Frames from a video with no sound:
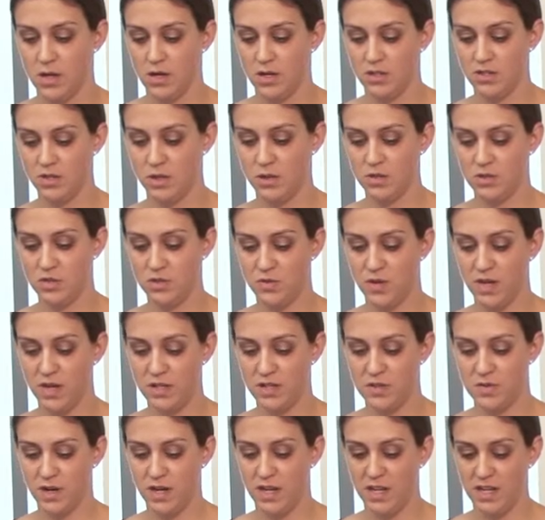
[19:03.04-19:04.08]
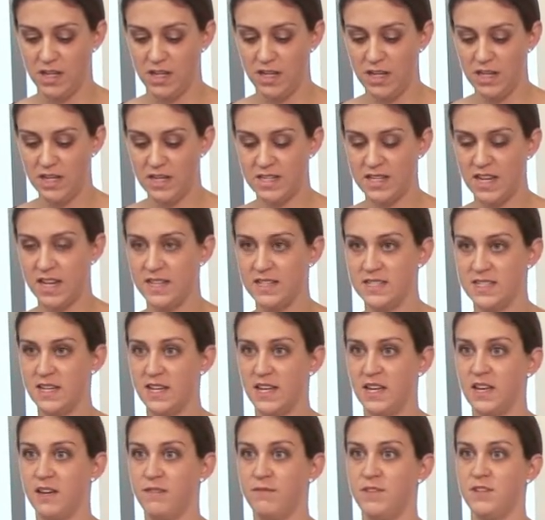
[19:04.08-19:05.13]
so strength training, the
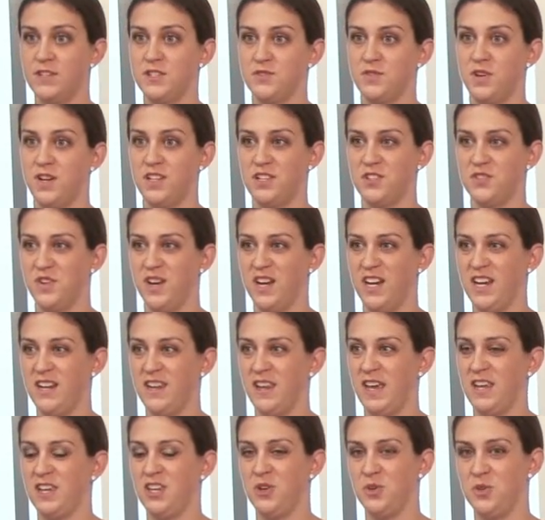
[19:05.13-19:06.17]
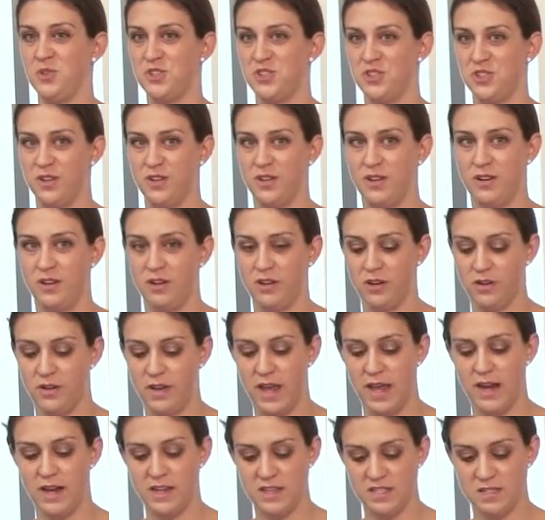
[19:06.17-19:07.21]
intensity of the strength training that you should, or
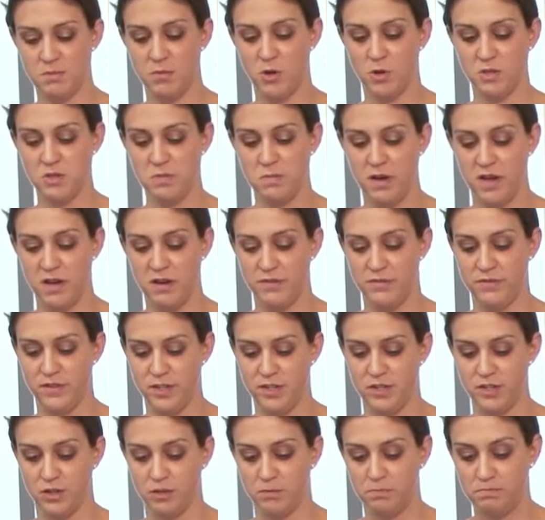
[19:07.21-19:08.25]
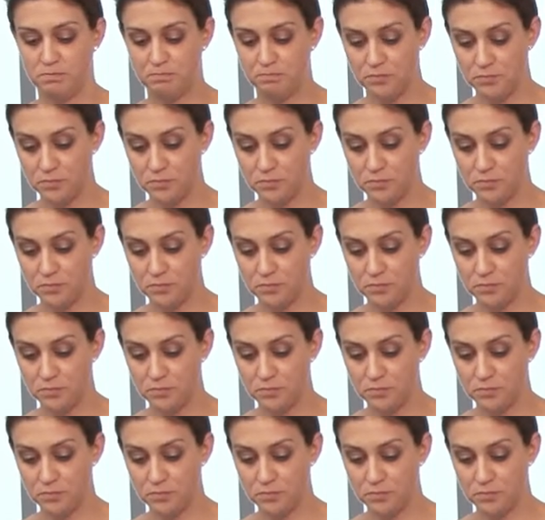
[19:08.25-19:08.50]
that is most beneficial.